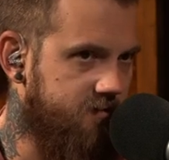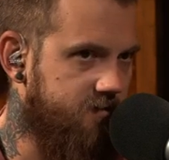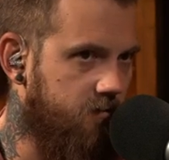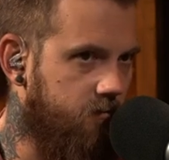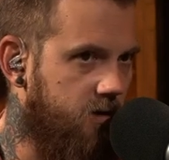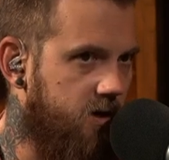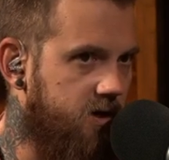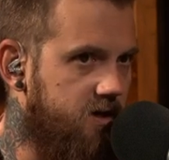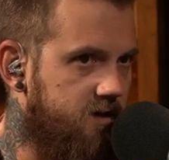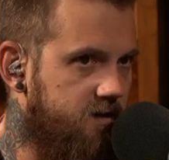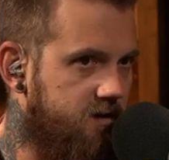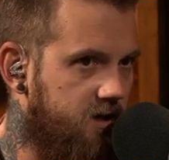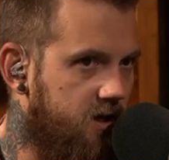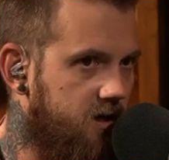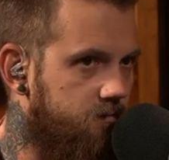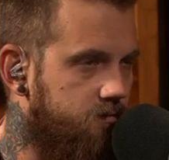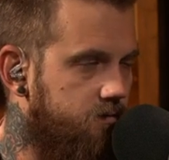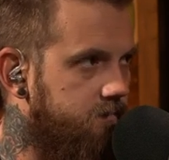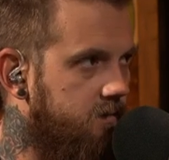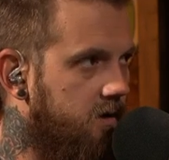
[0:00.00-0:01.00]
So what he
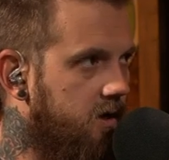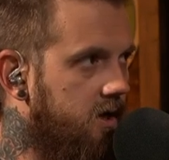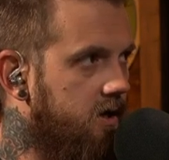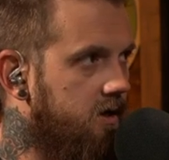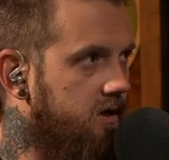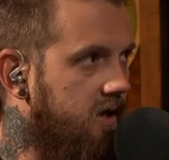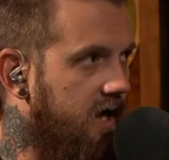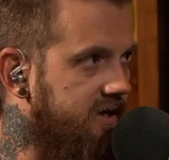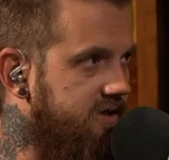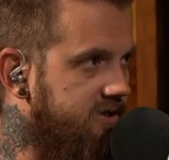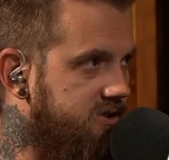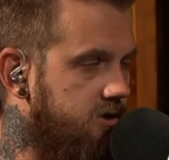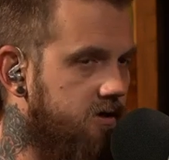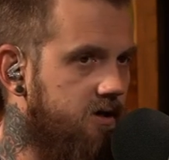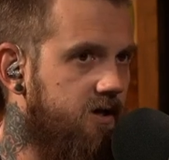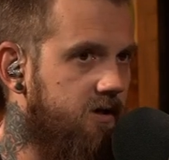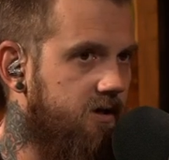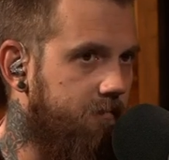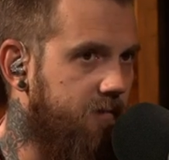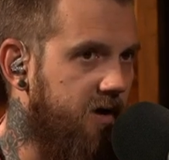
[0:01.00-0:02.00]
did last year
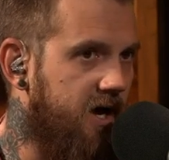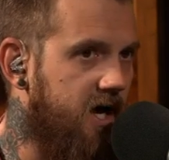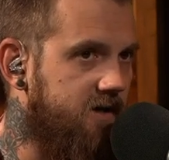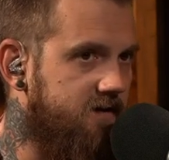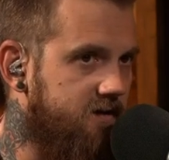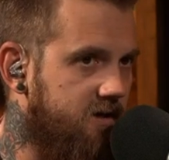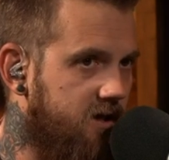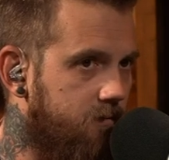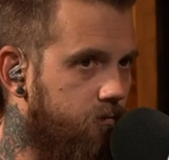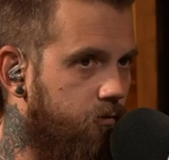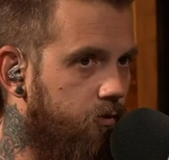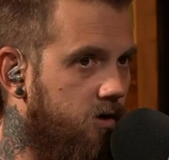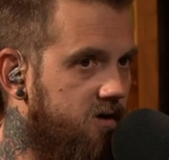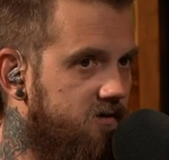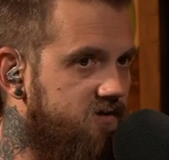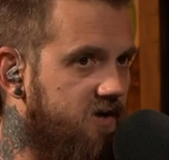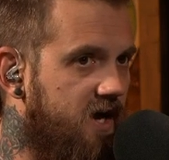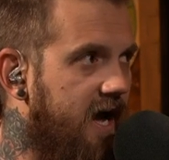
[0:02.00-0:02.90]
in the passing game was